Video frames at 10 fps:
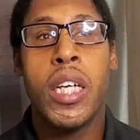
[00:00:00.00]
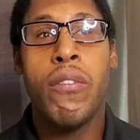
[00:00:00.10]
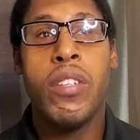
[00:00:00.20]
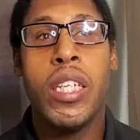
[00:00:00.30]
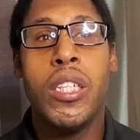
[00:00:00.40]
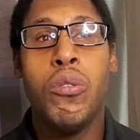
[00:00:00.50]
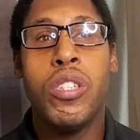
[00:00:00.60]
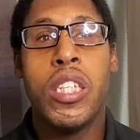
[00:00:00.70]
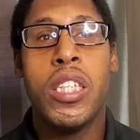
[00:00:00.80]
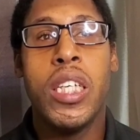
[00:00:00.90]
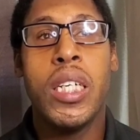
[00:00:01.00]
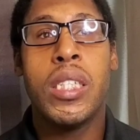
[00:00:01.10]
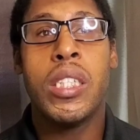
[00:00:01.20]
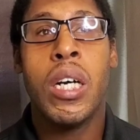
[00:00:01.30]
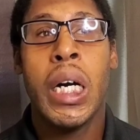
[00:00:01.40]
definitely using
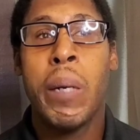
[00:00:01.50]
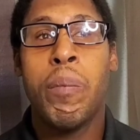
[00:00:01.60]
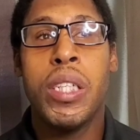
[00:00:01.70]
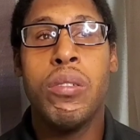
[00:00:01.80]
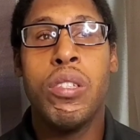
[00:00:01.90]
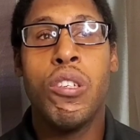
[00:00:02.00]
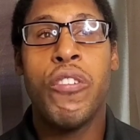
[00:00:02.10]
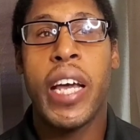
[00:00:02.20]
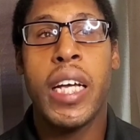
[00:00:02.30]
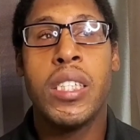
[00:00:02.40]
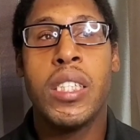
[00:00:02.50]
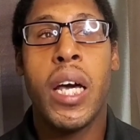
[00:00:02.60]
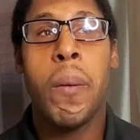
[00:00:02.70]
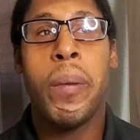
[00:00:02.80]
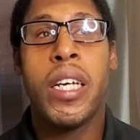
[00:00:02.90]
this Bluetooth
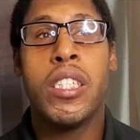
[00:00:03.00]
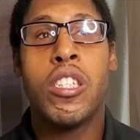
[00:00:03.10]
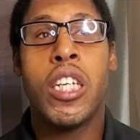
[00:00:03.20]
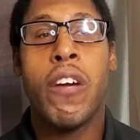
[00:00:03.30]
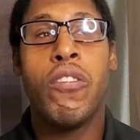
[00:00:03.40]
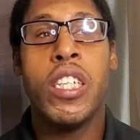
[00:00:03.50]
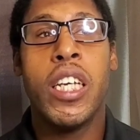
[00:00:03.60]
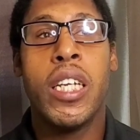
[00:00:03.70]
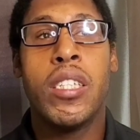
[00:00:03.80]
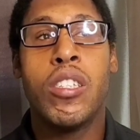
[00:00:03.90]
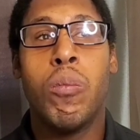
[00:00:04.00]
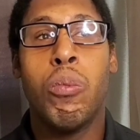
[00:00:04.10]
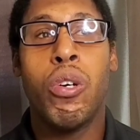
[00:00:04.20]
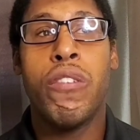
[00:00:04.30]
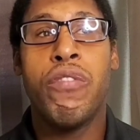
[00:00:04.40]
headset because you're definitely getting
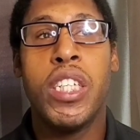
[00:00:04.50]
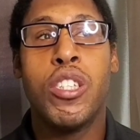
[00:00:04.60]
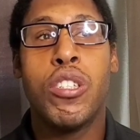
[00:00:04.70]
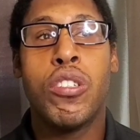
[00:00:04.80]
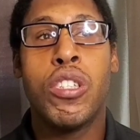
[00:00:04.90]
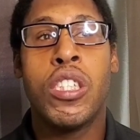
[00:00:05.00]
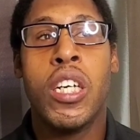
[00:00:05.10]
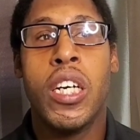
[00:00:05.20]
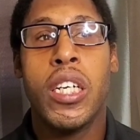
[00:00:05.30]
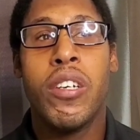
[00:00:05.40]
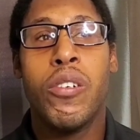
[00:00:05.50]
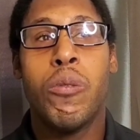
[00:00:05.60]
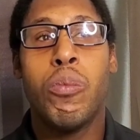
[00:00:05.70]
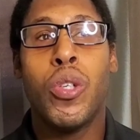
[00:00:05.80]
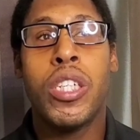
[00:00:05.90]
some more features, you
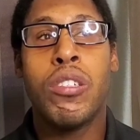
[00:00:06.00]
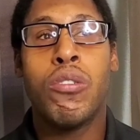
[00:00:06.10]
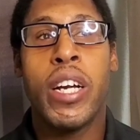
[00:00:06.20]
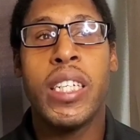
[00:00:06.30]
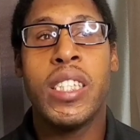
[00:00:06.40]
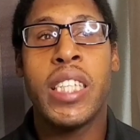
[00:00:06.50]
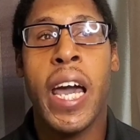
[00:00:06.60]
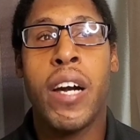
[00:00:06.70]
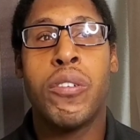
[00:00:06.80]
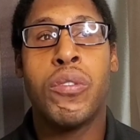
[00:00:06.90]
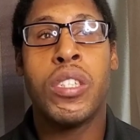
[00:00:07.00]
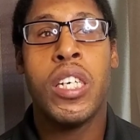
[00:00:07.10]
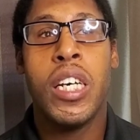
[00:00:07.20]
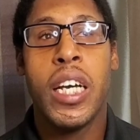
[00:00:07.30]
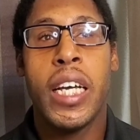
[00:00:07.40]
know, more great
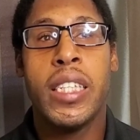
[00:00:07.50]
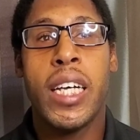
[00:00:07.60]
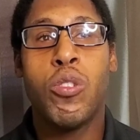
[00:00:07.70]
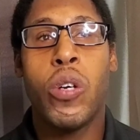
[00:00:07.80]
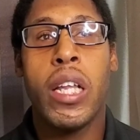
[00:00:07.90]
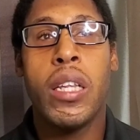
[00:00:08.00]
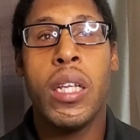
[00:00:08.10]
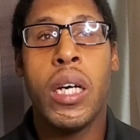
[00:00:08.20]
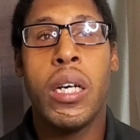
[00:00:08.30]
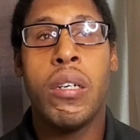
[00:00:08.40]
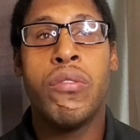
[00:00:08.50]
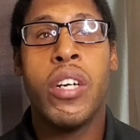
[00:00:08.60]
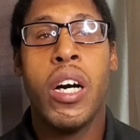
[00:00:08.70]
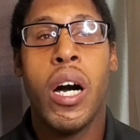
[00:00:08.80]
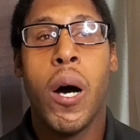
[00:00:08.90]
sound, and that's what I
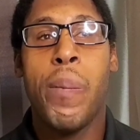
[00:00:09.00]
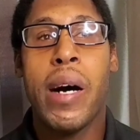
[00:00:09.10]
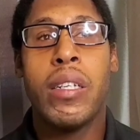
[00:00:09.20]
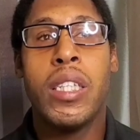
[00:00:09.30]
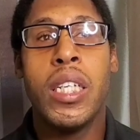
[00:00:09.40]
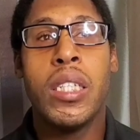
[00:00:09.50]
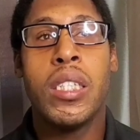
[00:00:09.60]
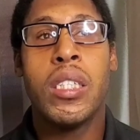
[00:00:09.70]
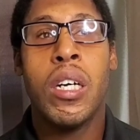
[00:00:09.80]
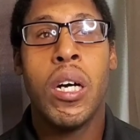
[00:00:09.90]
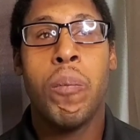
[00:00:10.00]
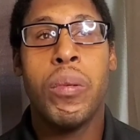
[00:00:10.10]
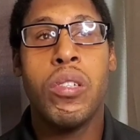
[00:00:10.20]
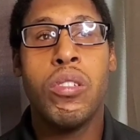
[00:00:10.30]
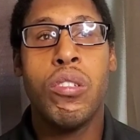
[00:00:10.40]
love about this
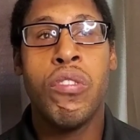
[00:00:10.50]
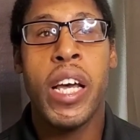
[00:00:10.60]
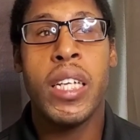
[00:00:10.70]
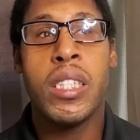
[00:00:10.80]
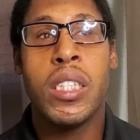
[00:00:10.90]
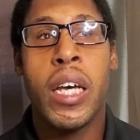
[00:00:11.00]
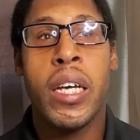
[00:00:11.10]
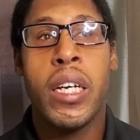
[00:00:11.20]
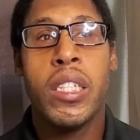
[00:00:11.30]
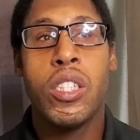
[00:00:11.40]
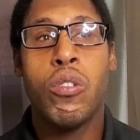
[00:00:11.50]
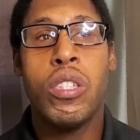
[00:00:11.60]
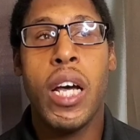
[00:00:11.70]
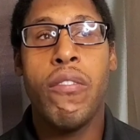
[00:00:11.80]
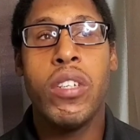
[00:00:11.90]
Bluetooth headset.
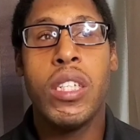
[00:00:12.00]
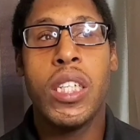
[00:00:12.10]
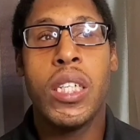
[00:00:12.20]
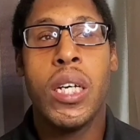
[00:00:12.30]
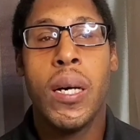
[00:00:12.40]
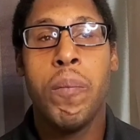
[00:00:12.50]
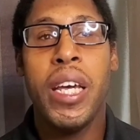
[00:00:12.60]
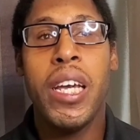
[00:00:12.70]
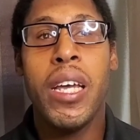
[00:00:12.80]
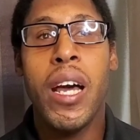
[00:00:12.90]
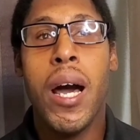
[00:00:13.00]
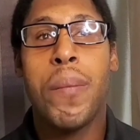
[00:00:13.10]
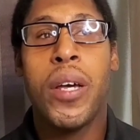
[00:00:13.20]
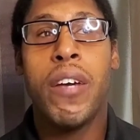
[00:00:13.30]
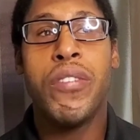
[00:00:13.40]
So definitely pick it
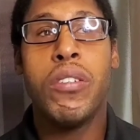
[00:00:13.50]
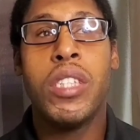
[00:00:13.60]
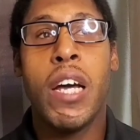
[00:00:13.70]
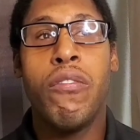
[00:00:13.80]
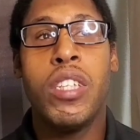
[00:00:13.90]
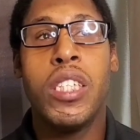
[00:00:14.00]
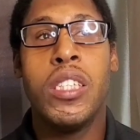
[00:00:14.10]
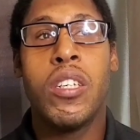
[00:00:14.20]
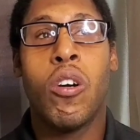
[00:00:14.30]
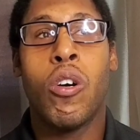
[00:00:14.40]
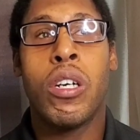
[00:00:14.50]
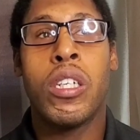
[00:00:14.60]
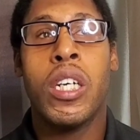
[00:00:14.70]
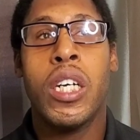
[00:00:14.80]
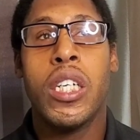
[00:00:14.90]
up if you definitely
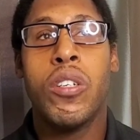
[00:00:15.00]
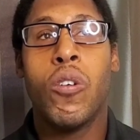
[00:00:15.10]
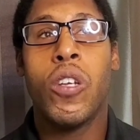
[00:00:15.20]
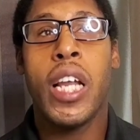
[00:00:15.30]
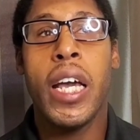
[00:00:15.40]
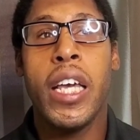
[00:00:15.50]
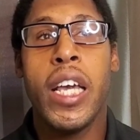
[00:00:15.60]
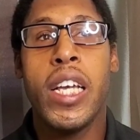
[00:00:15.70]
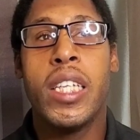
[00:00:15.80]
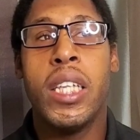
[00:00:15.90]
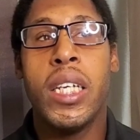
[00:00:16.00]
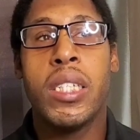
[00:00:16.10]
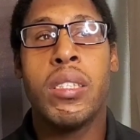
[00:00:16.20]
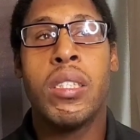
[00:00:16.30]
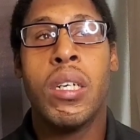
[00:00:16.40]
are, you know, liking
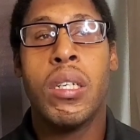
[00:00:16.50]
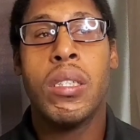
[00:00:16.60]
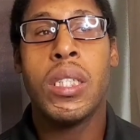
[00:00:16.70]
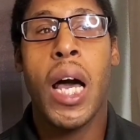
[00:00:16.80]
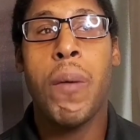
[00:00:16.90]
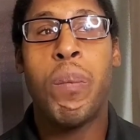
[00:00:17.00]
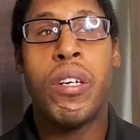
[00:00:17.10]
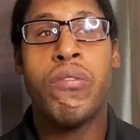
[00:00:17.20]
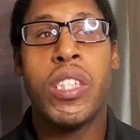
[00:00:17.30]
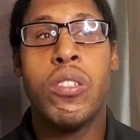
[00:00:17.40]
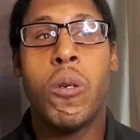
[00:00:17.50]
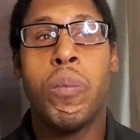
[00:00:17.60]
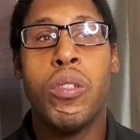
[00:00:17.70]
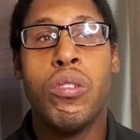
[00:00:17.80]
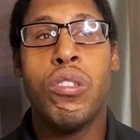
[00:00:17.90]
this type of, you
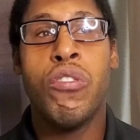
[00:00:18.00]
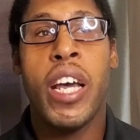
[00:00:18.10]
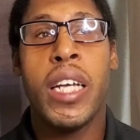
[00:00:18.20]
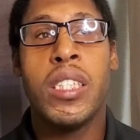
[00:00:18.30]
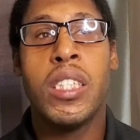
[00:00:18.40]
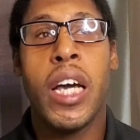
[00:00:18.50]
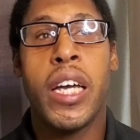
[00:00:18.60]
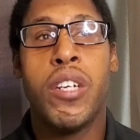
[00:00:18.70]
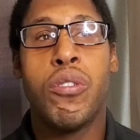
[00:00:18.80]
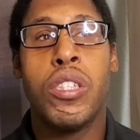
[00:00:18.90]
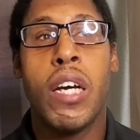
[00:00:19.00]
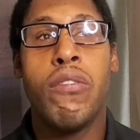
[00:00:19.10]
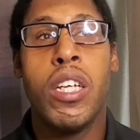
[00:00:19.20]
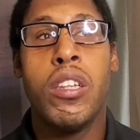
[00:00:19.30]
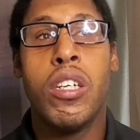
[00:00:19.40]
know, Bluetooth headset and you're
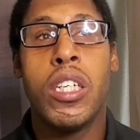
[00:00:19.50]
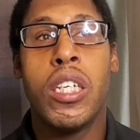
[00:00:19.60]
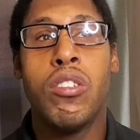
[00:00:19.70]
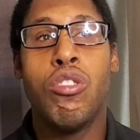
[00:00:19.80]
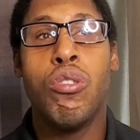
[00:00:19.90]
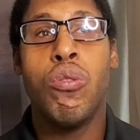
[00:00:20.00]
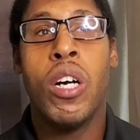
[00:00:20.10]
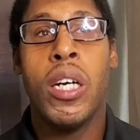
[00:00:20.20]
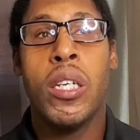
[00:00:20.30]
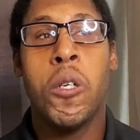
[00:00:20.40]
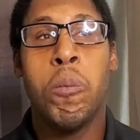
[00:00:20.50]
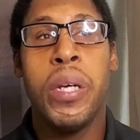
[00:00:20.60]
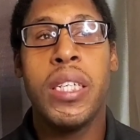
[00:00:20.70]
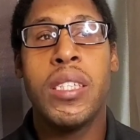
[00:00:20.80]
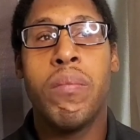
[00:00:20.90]
definitely looking to, you know,
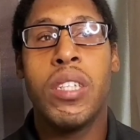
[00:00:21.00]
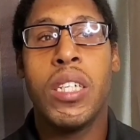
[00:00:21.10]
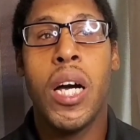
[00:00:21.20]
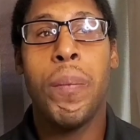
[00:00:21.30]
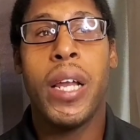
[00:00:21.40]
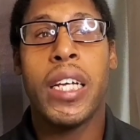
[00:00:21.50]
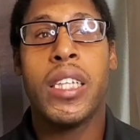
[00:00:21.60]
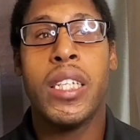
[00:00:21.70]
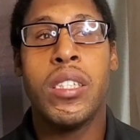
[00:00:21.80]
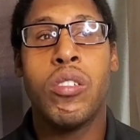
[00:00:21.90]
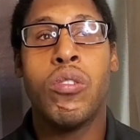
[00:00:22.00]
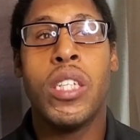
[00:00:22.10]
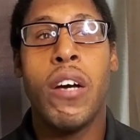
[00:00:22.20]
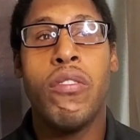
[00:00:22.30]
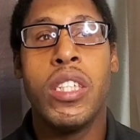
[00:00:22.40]
pick something up like this. So
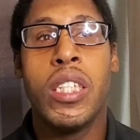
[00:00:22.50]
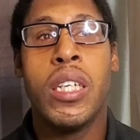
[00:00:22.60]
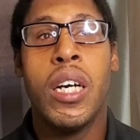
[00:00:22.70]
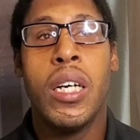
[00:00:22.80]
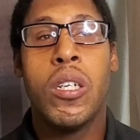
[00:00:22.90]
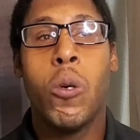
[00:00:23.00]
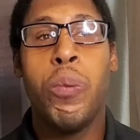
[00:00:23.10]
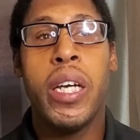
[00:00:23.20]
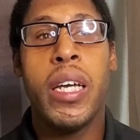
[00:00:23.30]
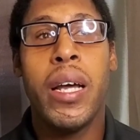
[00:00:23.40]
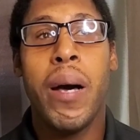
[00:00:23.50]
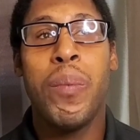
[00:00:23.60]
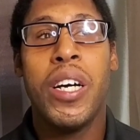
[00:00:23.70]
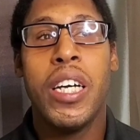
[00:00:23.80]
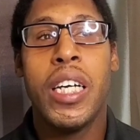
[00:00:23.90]
definitely go pick it
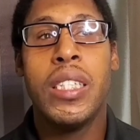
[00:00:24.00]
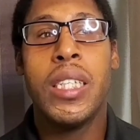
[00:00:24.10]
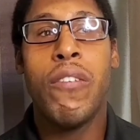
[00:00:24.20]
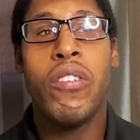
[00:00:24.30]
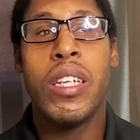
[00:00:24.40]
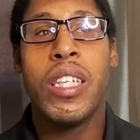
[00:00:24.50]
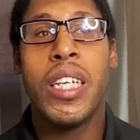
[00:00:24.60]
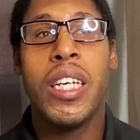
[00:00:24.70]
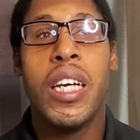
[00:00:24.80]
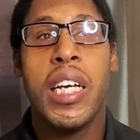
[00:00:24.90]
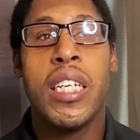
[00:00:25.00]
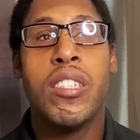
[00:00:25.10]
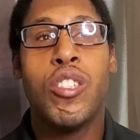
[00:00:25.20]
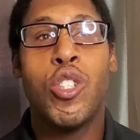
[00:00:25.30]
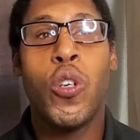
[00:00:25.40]
up and definitely
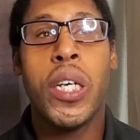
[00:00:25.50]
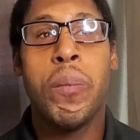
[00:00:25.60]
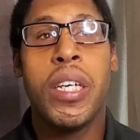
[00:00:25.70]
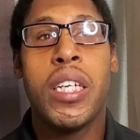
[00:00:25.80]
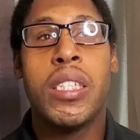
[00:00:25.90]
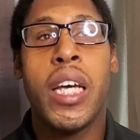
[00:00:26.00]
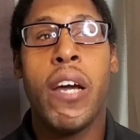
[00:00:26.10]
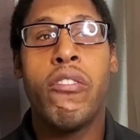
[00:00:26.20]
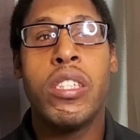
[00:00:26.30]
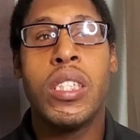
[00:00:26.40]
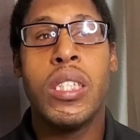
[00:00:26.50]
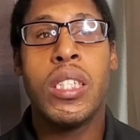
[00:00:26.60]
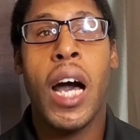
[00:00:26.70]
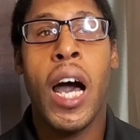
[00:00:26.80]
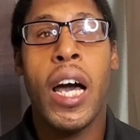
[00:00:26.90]
enjoy because ever
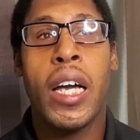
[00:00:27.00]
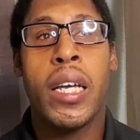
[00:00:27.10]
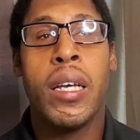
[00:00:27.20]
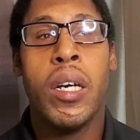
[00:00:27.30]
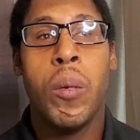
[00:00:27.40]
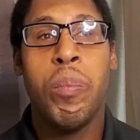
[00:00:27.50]
since I